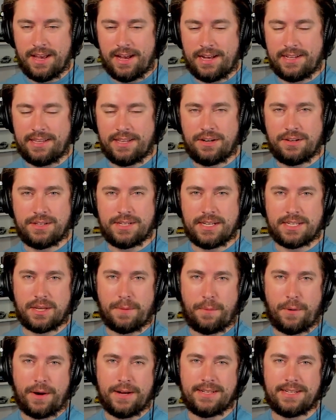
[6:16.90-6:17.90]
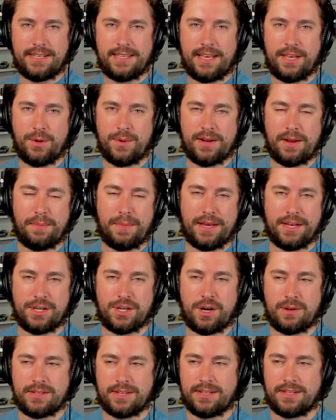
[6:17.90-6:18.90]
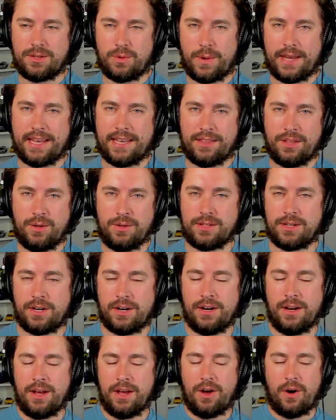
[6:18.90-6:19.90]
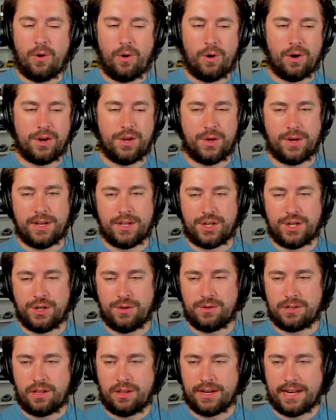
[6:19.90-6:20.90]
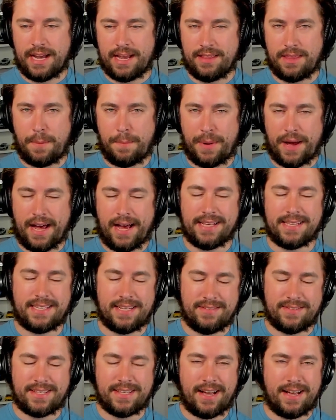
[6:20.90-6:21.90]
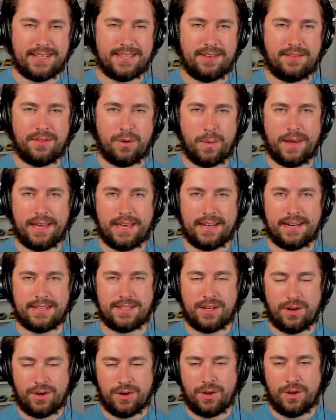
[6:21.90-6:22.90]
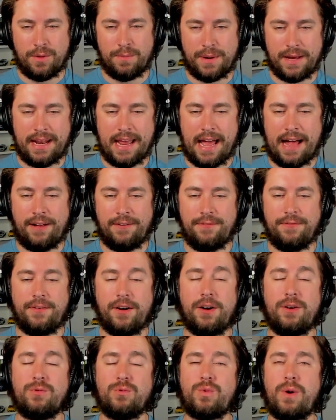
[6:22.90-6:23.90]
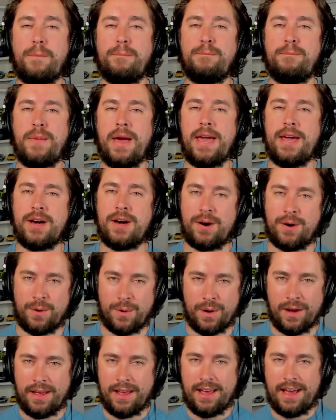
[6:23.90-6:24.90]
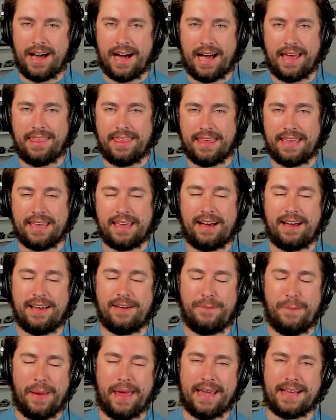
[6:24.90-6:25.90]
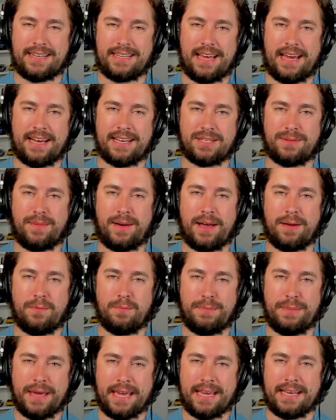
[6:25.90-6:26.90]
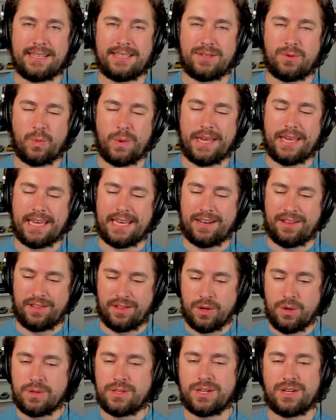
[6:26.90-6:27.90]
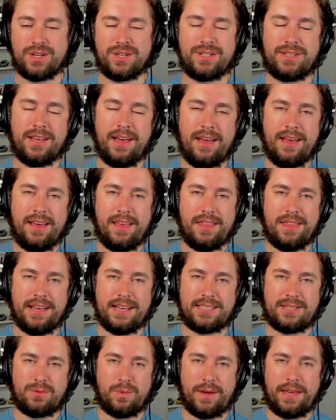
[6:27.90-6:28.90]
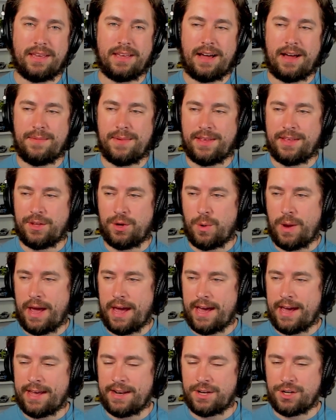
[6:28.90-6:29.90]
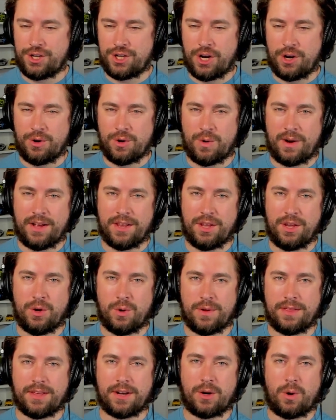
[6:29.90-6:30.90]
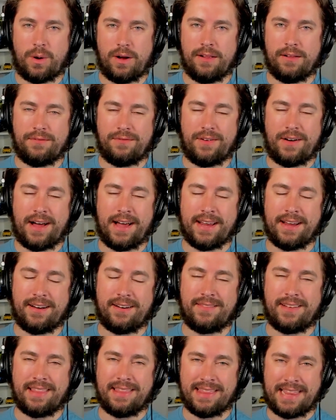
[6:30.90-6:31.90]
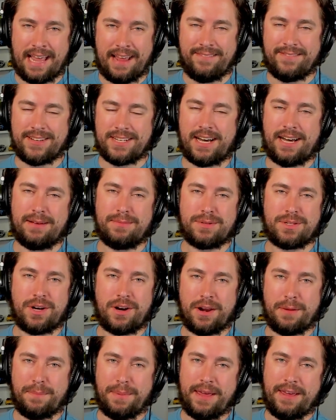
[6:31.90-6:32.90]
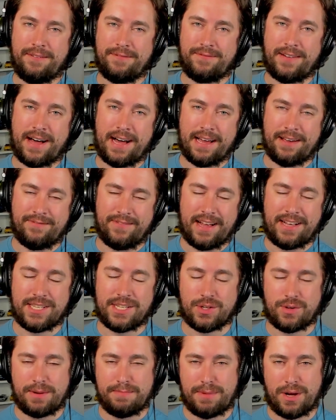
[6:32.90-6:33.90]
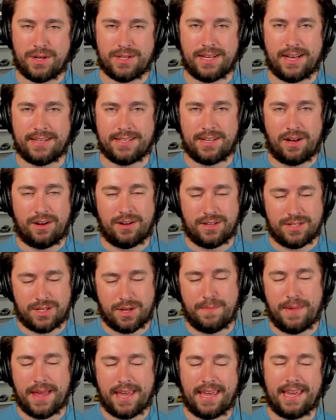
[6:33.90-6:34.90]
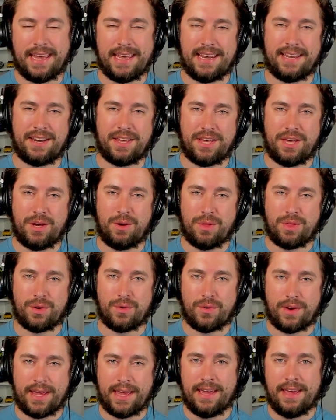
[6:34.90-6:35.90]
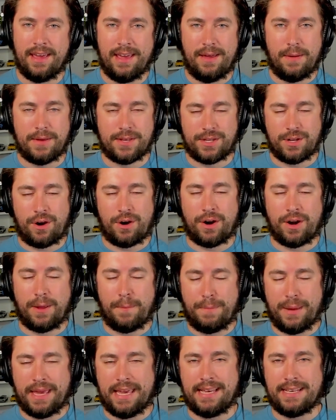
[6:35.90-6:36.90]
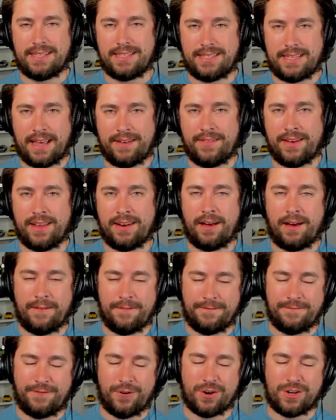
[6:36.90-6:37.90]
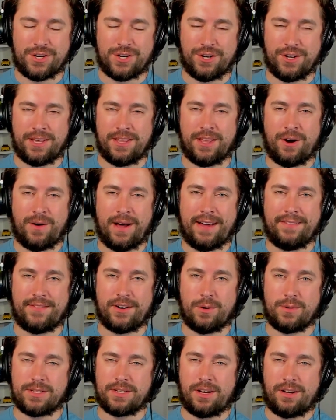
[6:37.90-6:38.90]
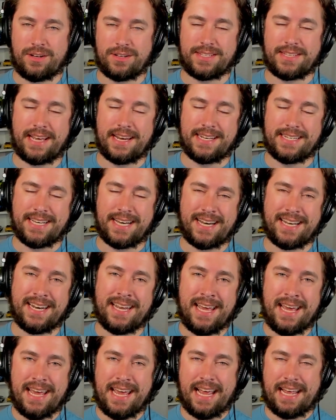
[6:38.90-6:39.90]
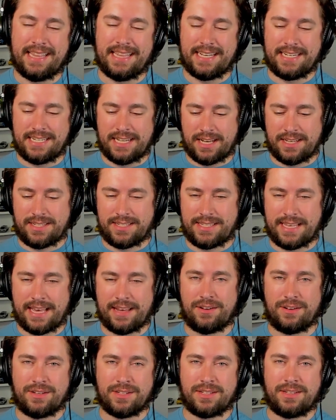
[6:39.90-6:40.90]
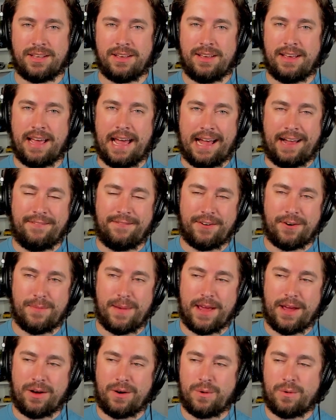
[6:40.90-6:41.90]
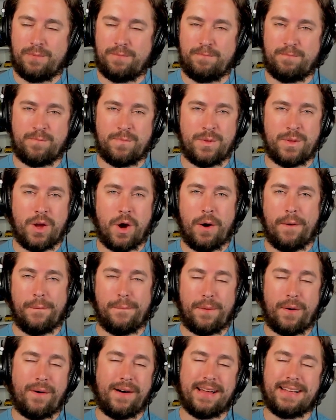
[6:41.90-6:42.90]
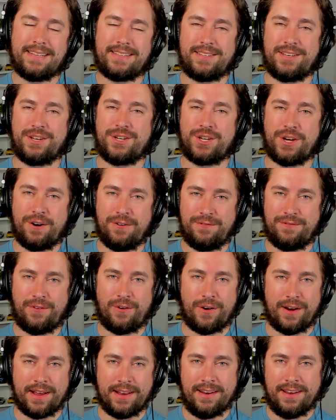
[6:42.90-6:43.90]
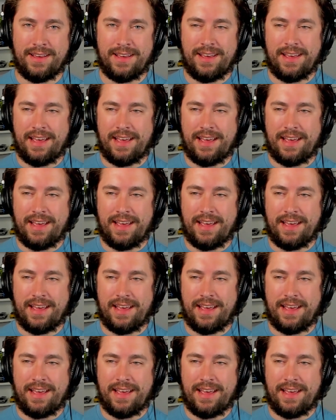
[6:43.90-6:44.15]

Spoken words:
a little disappointing that you end up being chosen as a weekend loser, or you can choose to look at the positive sides of the weekend as a whole. But Alfa Romeo, I think I have picked as my biggest weekend losers this week. I mean, you had Zhou Guanyu with a qualifying of a lifetime starting P5. Valtteri Bottas also making it into Q3, starting P7. Unfortunately, though, after it was all said and done and the dust settles, Alfa Romeo, no points to show for it.